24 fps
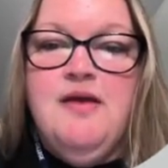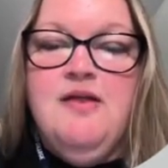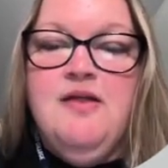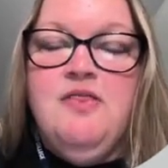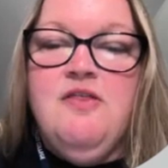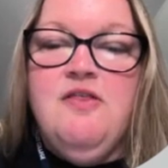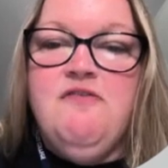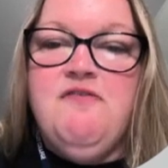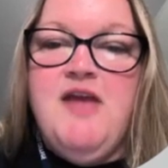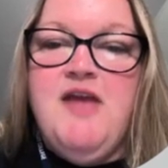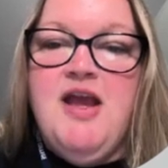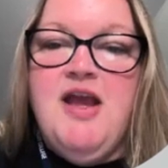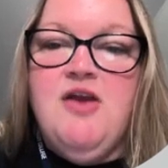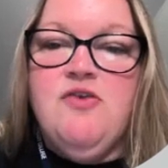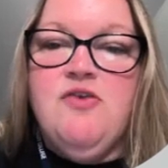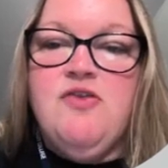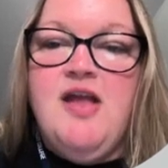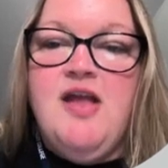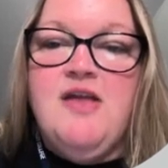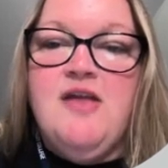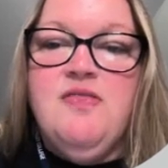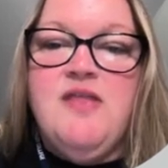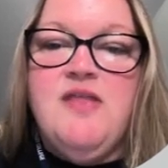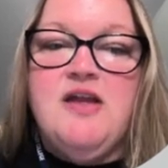The
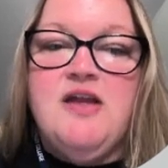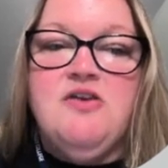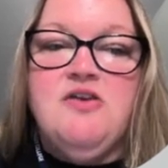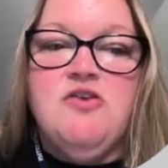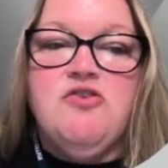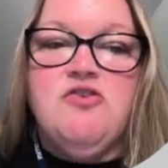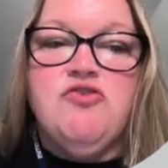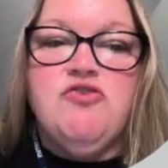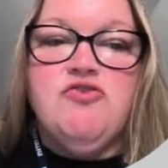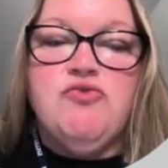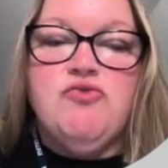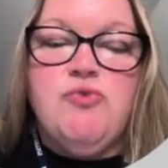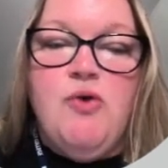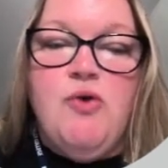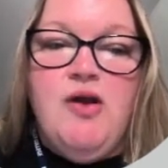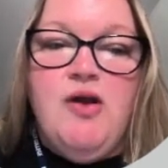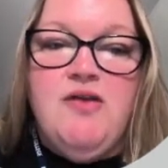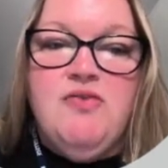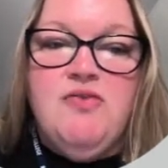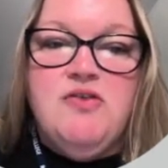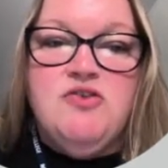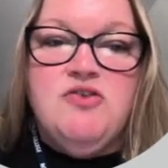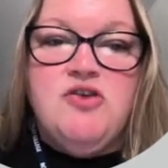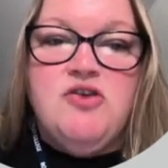phagocyte then
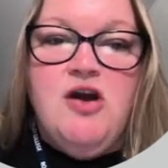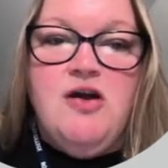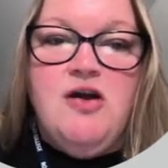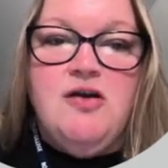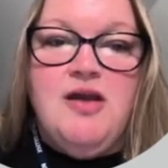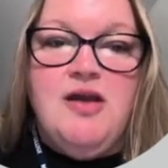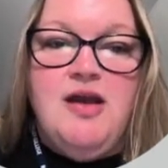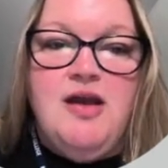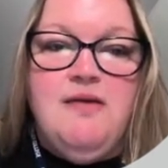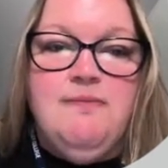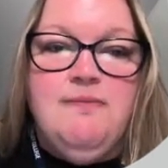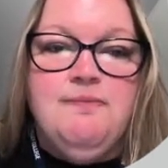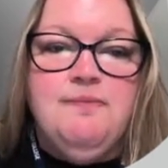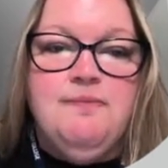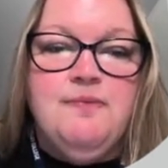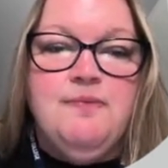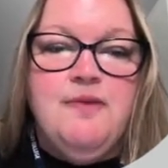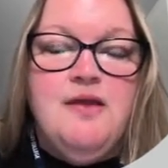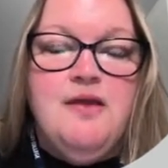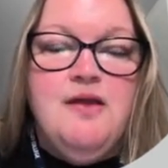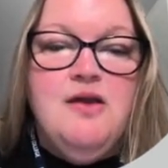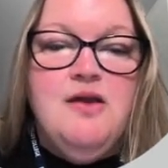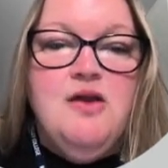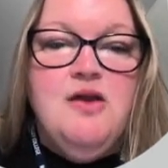destroys the target.
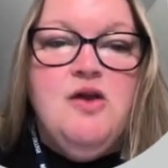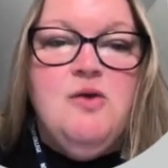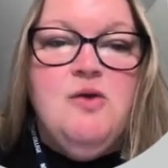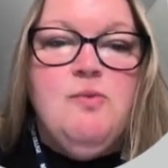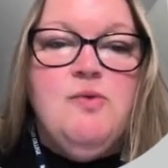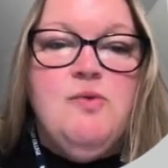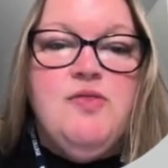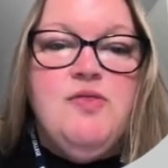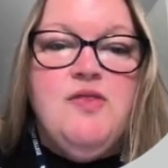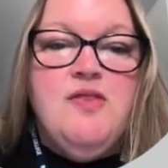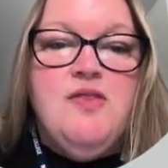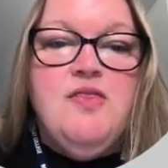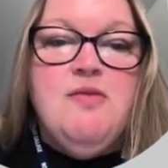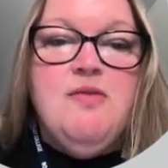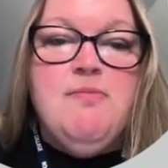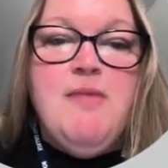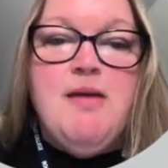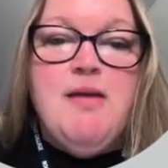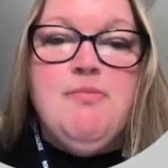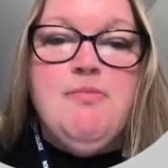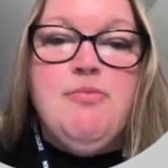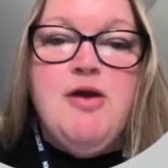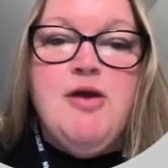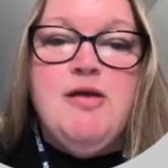Within the
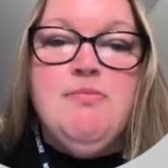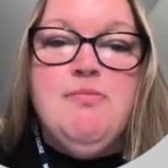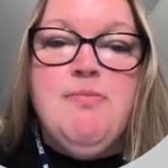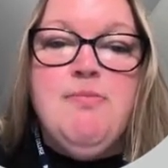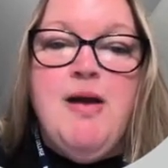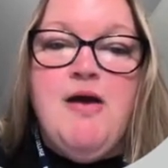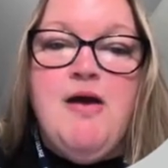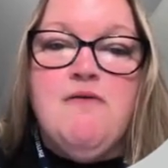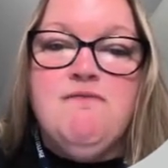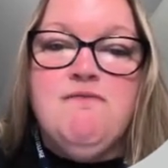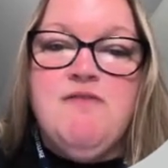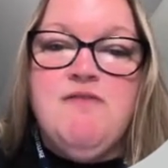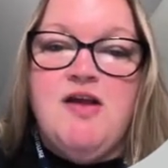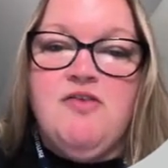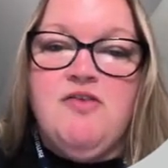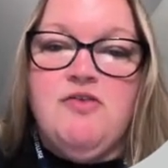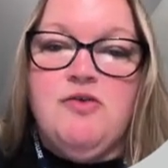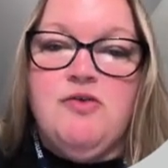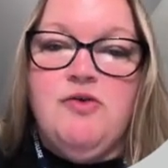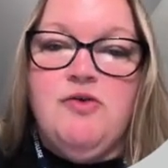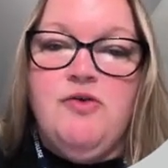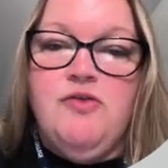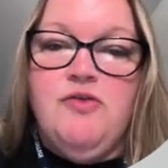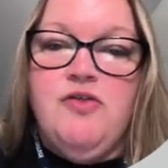membrane-bound
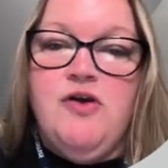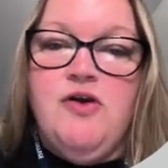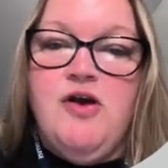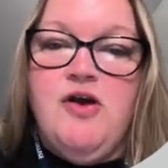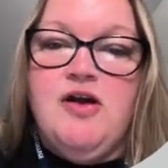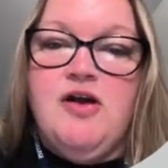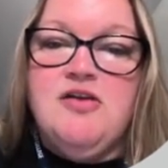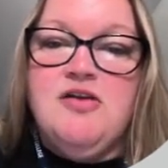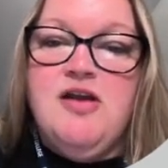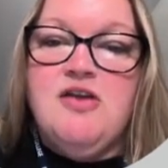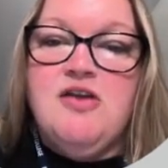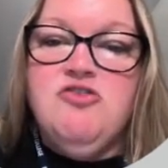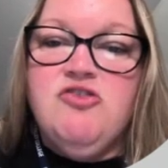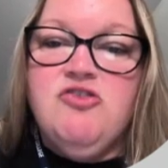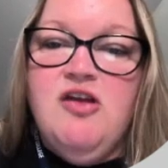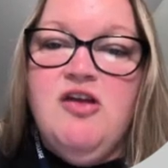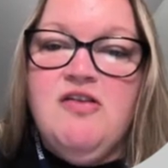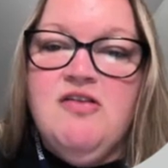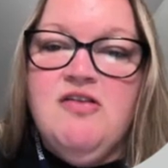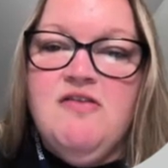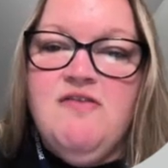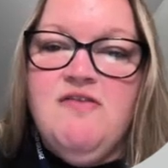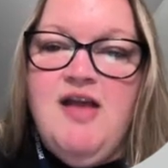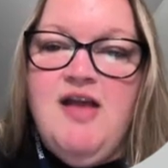vesicles, there are
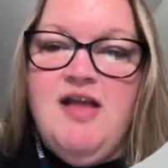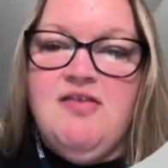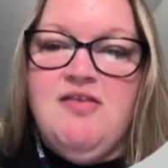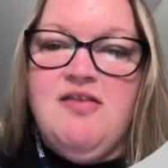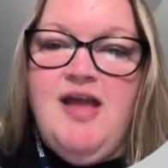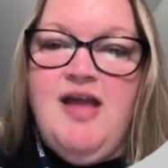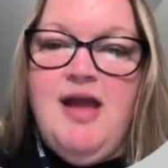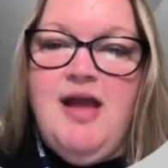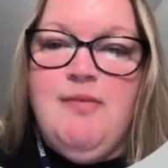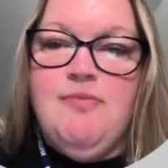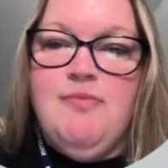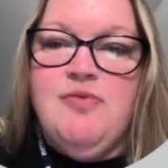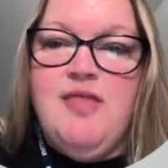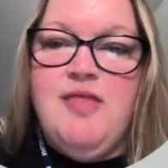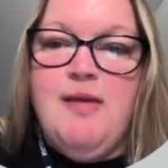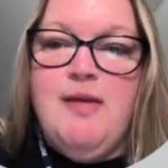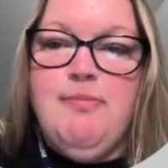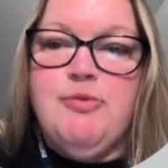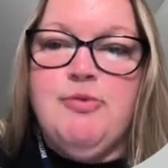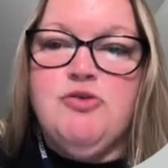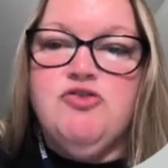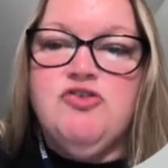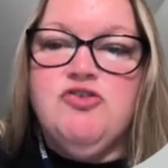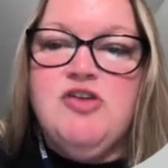digestive enzymes that
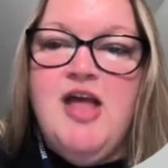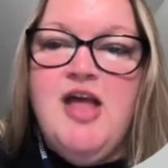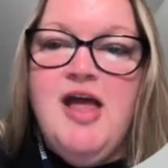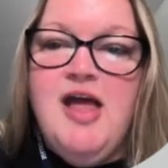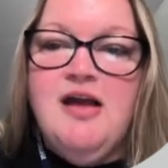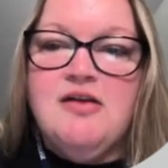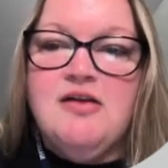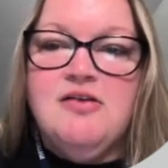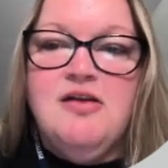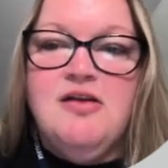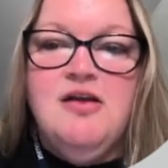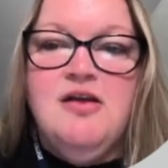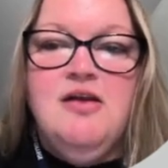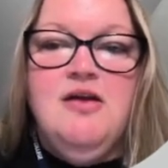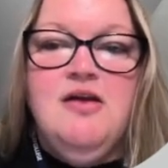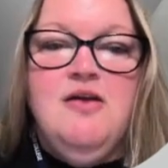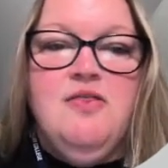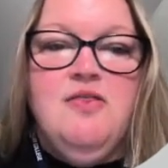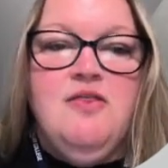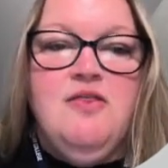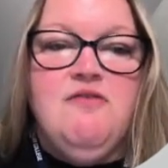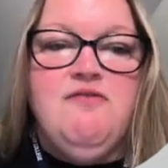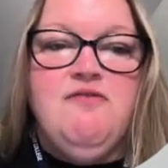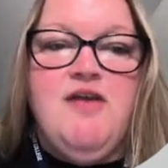protect
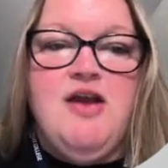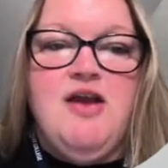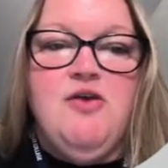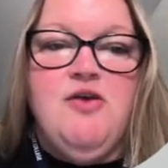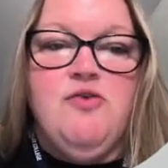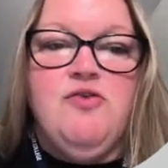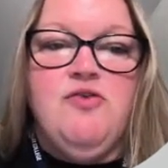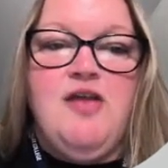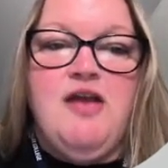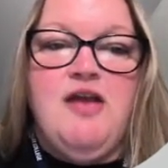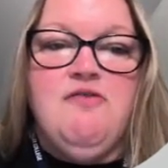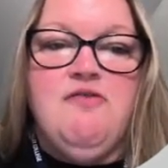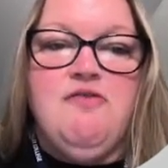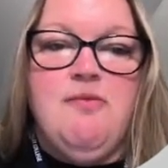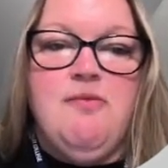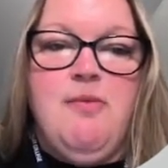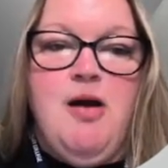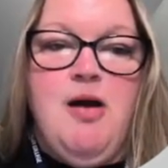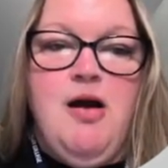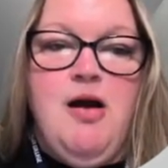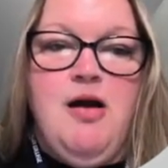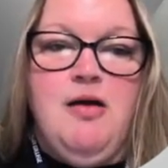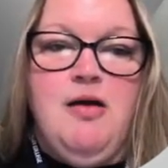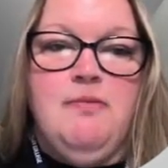the phagocyte from
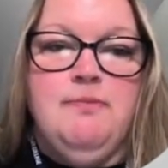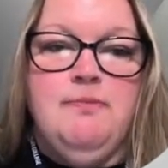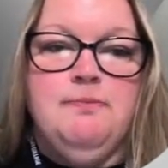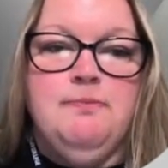harm.